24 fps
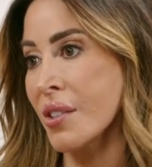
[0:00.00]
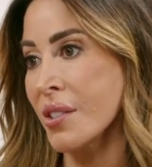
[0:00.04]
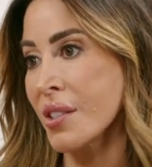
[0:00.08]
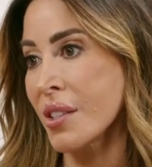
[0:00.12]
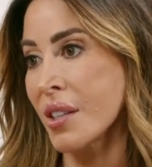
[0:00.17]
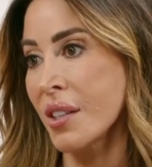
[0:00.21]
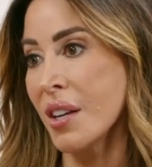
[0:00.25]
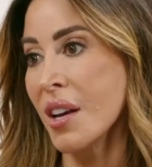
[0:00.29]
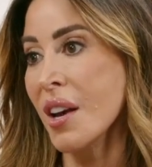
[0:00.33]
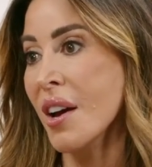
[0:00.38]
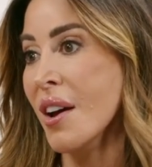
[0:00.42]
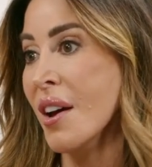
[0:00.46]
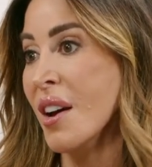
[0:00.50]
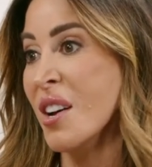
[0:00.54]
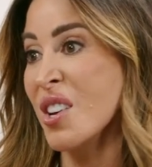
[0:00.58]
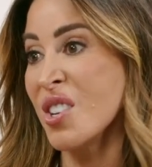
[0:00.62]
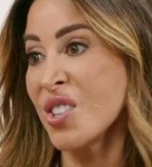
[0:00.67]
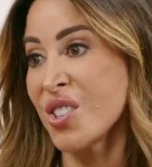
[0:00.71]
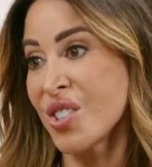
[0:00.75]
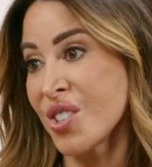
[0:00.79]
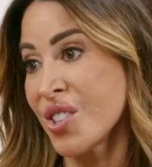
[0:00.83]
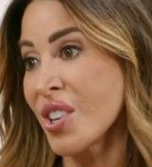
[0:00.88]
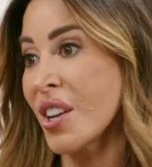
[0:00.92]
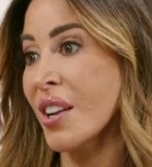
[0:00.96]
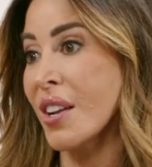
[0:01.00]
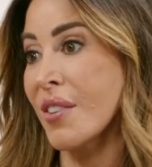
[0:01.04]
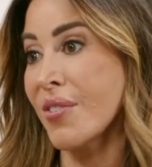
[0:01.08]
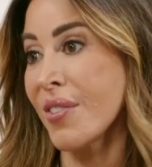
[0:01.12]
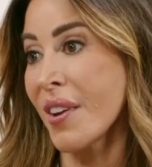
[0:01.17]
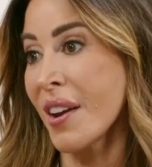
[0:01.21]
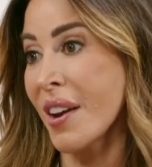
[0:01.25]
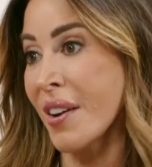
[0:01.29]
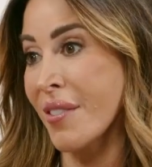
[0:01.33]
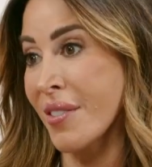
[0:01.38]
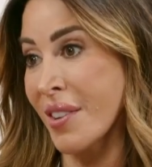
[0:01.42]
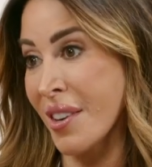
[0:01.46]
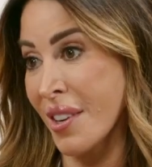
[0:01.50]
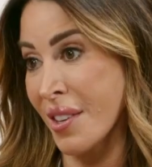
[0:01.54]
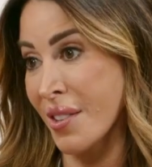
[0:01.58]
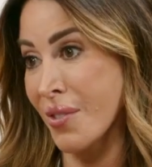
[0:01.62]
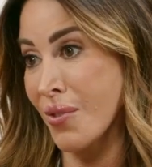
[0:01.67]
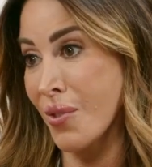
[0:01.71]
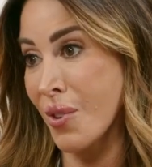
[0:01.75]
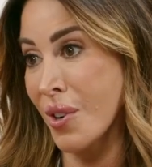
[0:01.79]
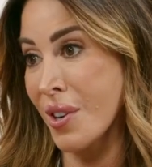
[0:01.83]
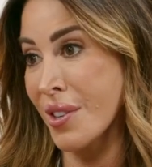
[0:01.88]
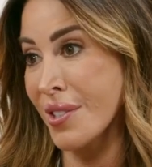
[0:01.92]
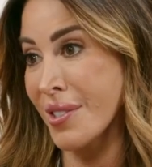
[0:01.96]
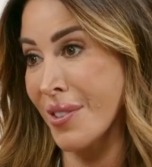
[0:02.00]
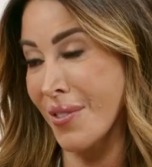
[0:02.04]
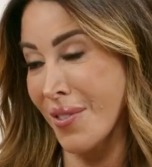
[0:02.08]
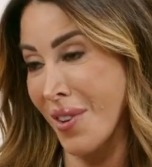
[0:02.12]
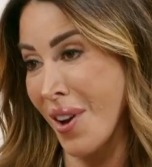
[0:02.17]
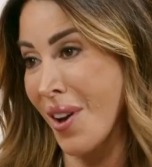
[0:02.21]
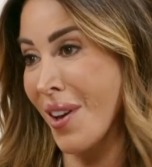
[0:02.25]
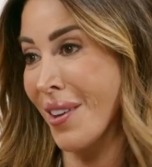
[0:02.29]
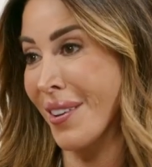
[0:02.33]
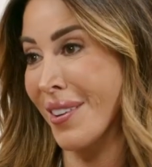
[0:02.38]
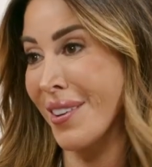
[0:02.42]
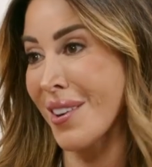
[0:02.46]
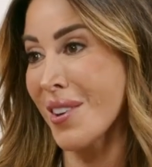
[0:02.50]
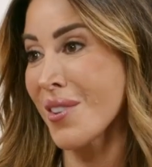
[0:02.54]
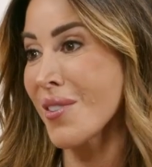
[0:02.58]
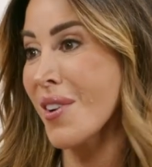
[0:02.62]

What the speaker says: And shit, if I ever get divorced, I'm calling you.